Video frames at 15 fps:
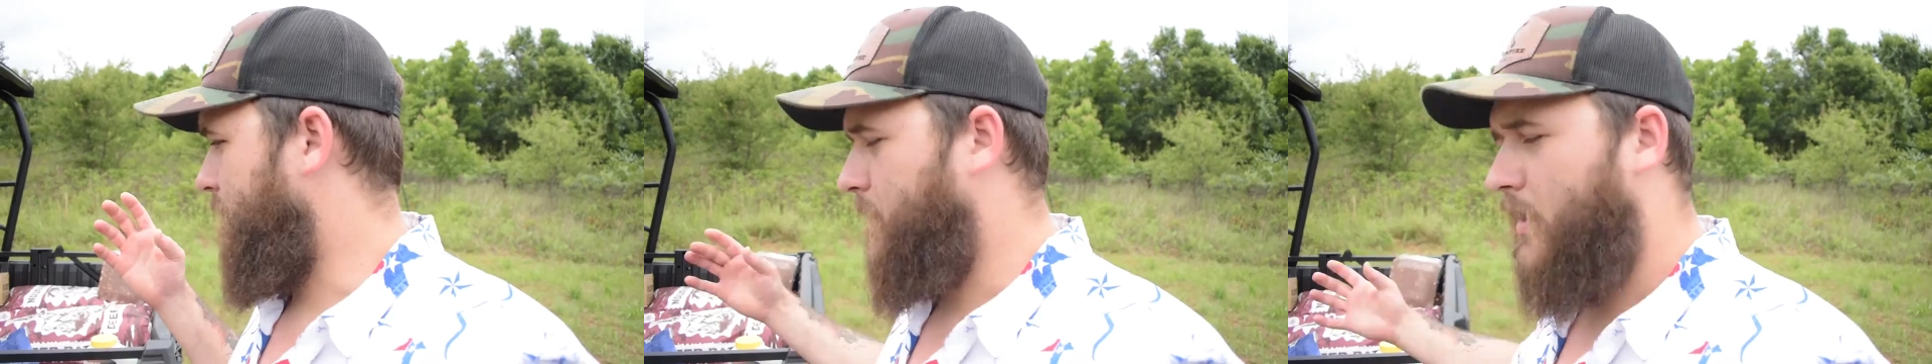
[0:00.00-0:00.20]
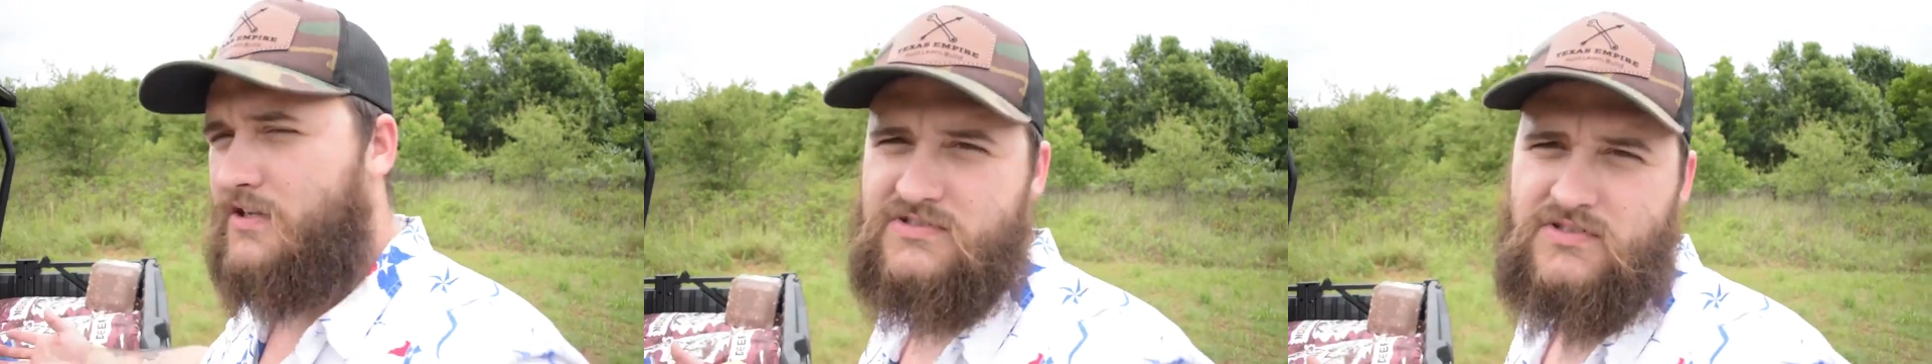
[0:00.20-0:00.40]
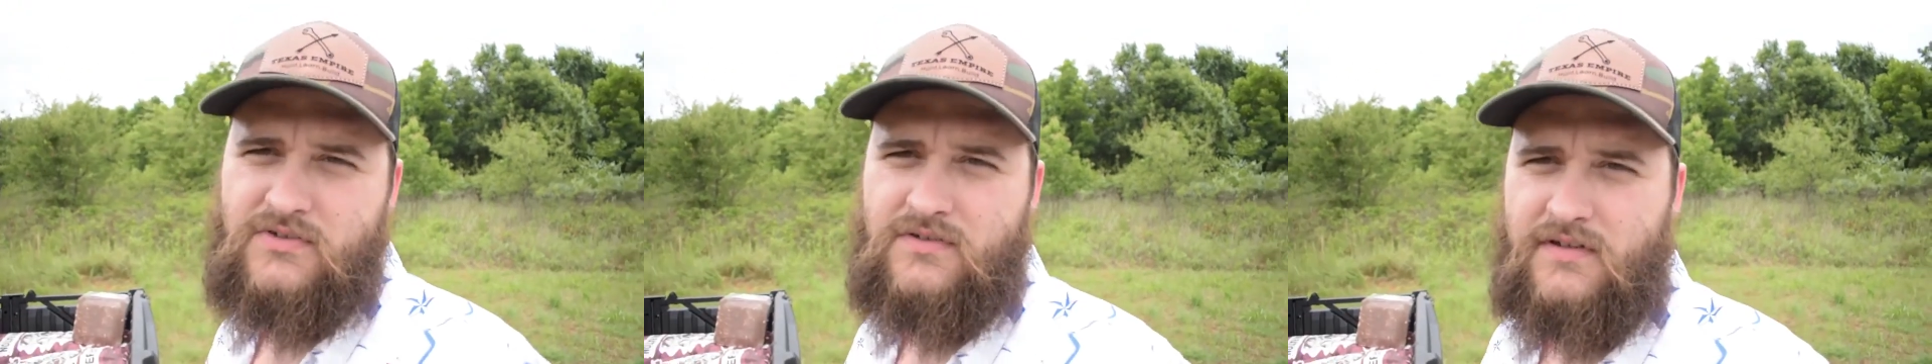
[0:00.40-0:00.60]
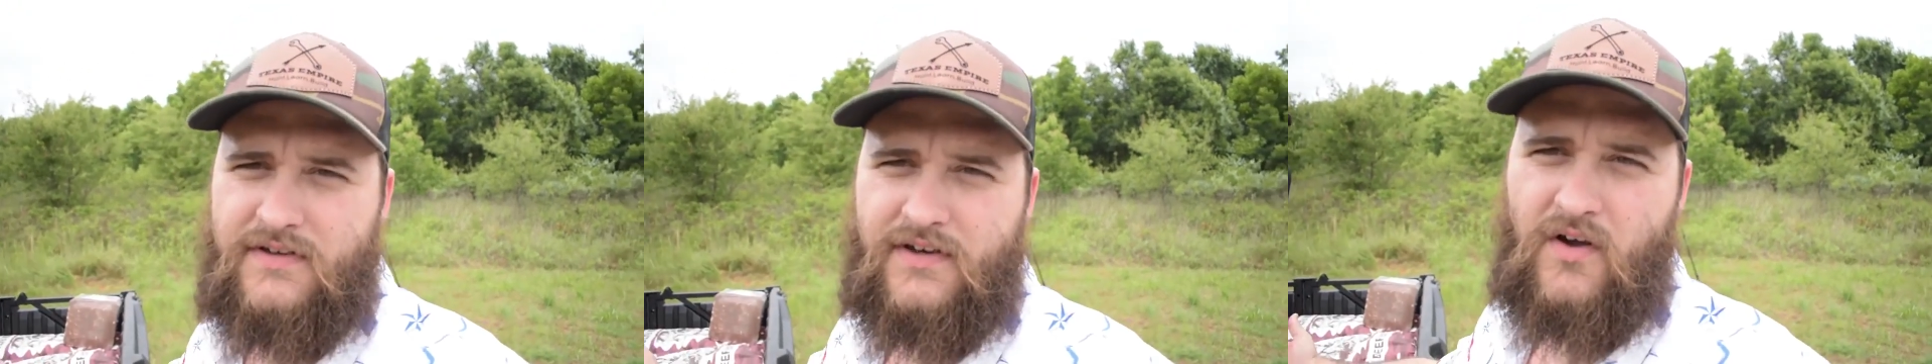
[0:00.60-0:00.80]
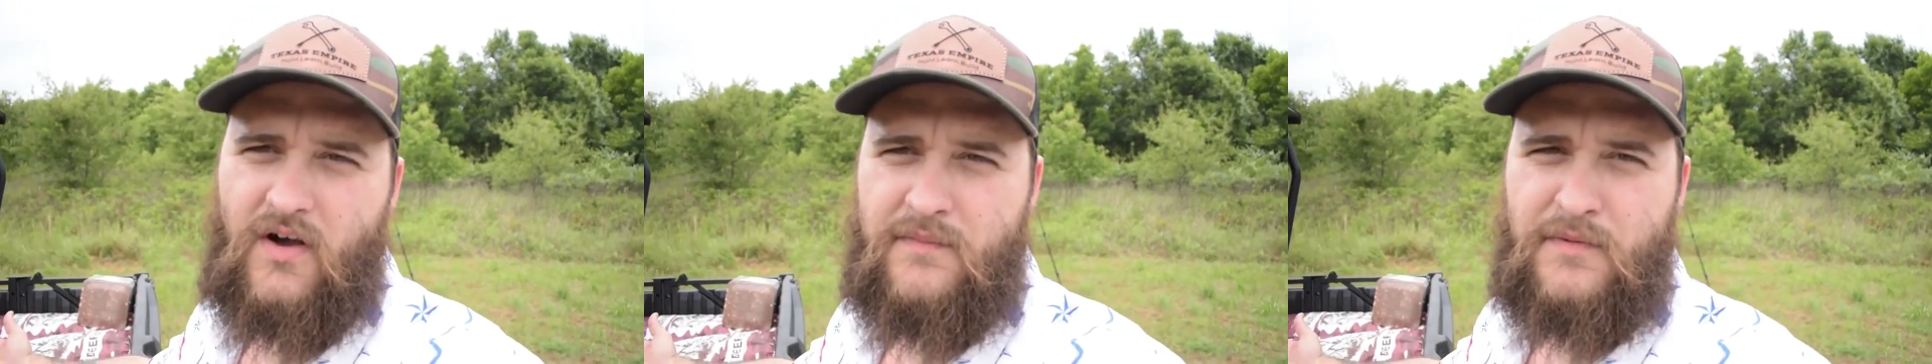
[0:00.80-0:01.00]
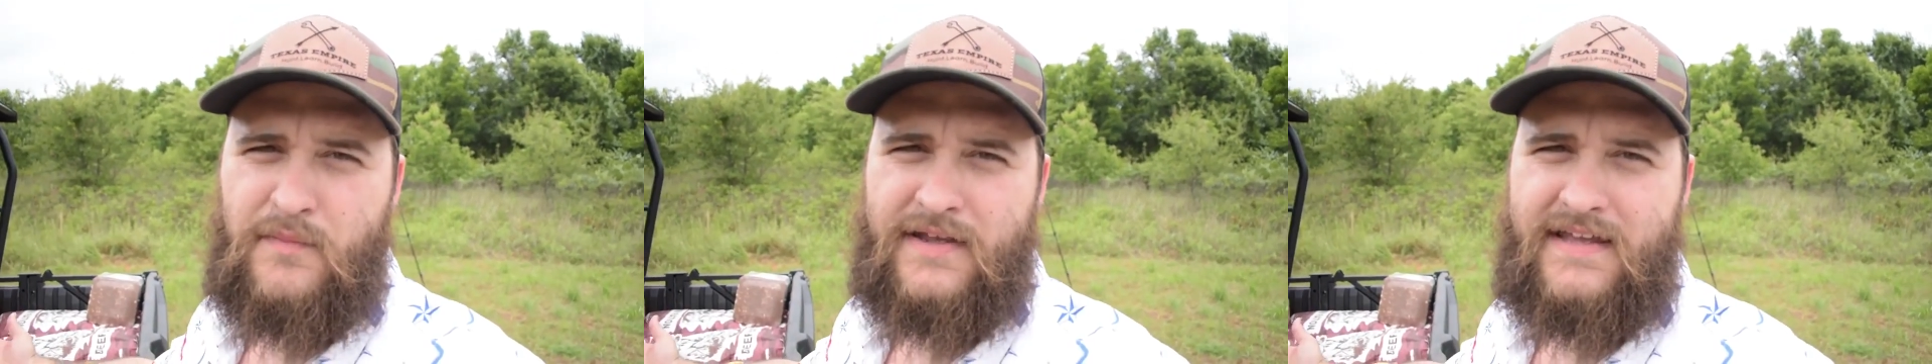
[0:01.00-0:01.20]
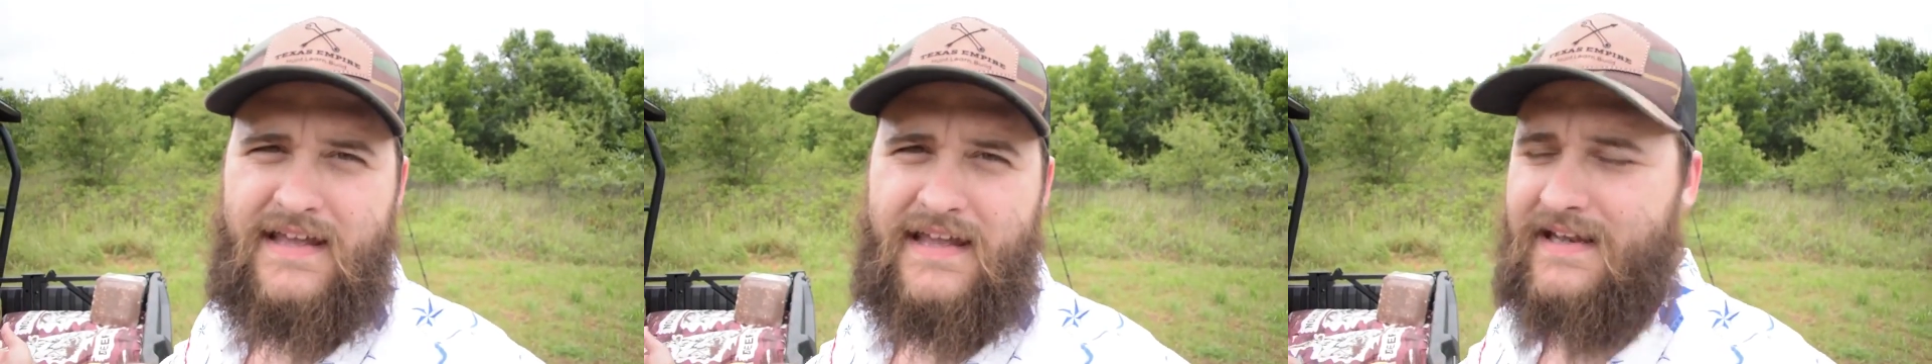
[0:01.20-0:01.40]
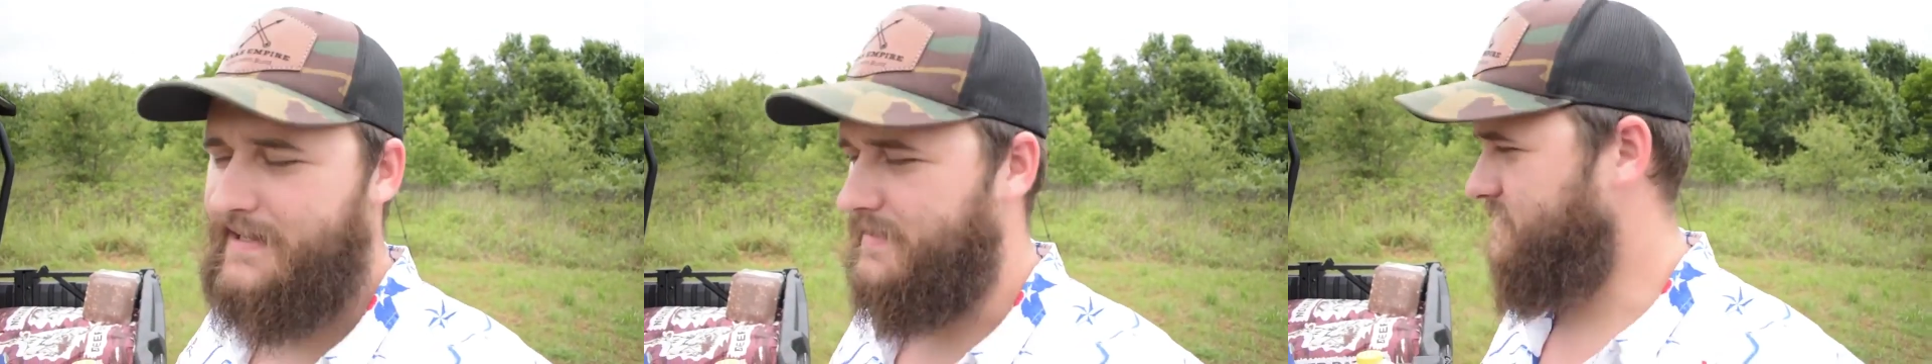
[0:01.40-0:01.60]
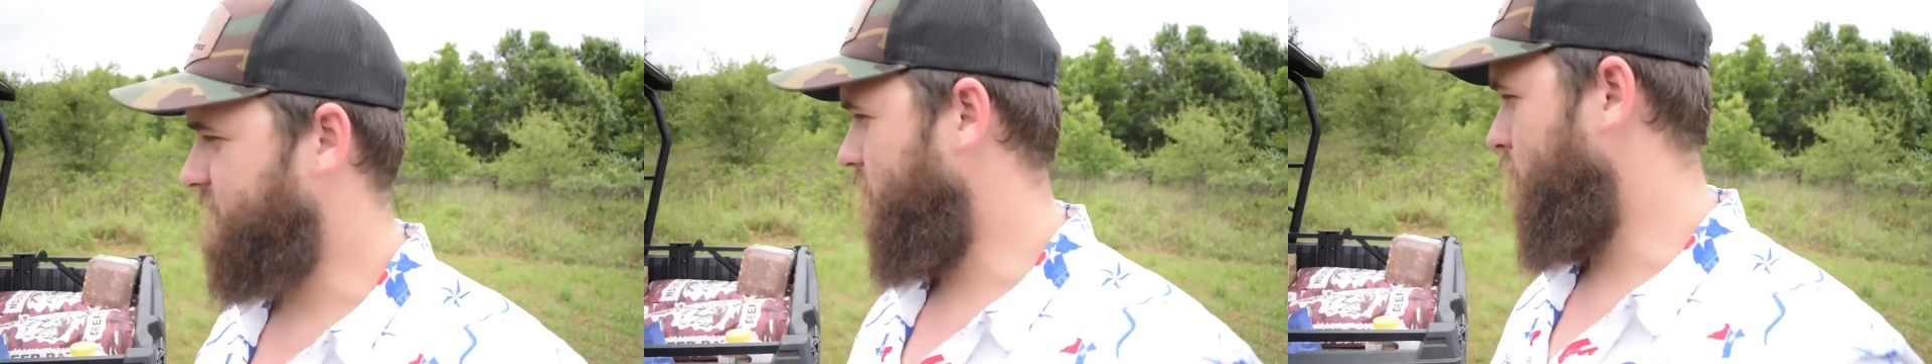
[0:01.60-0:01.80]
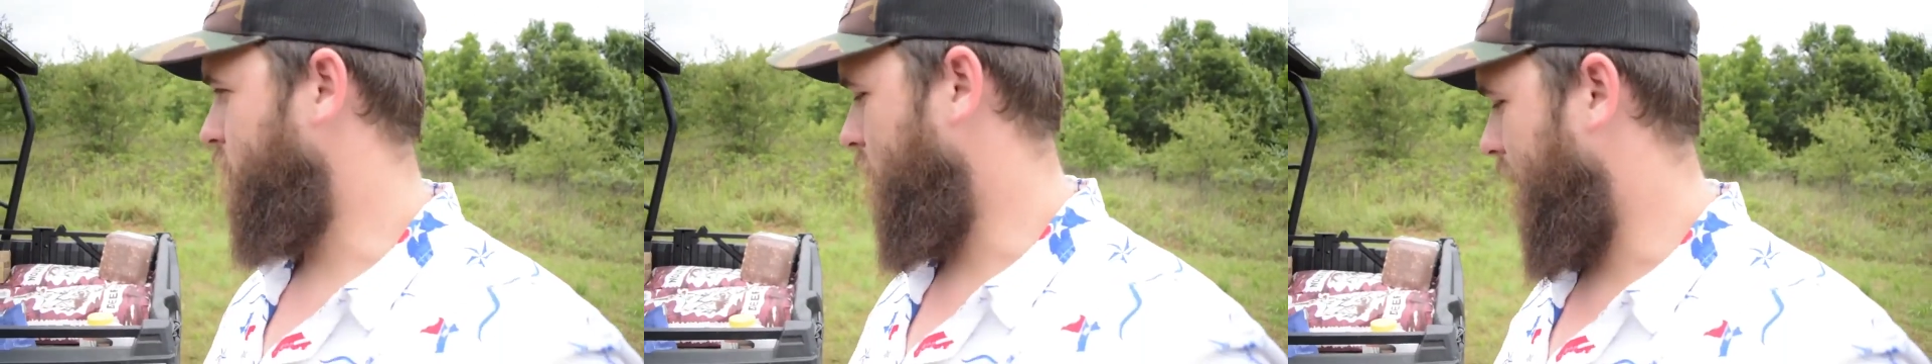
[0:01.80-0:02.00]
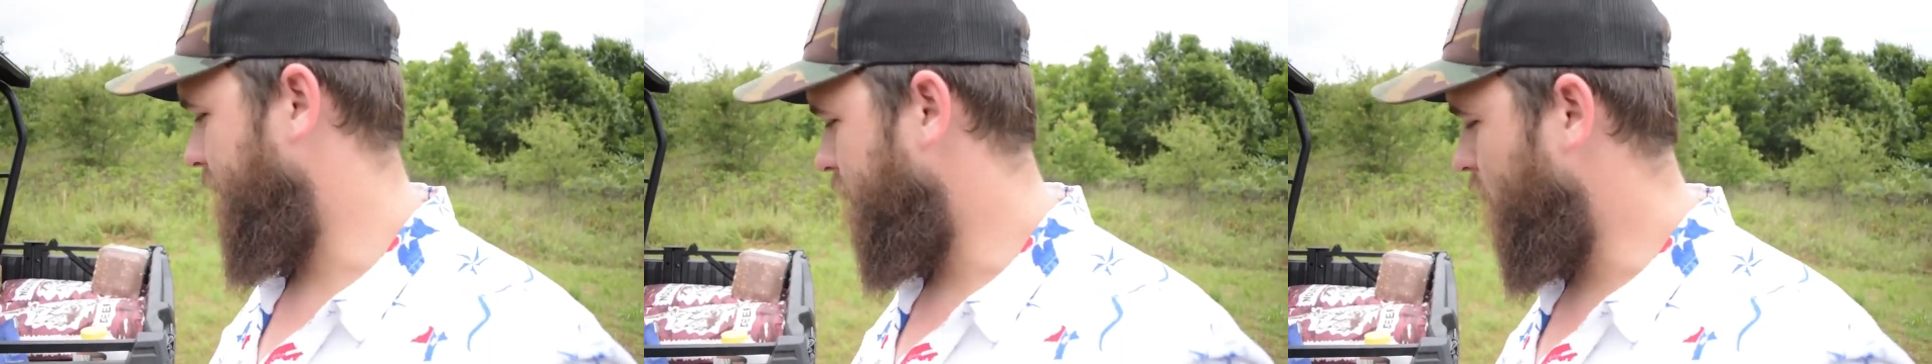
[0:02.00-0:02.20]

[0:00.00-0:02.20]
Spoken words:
also, I'm a mechanic, so I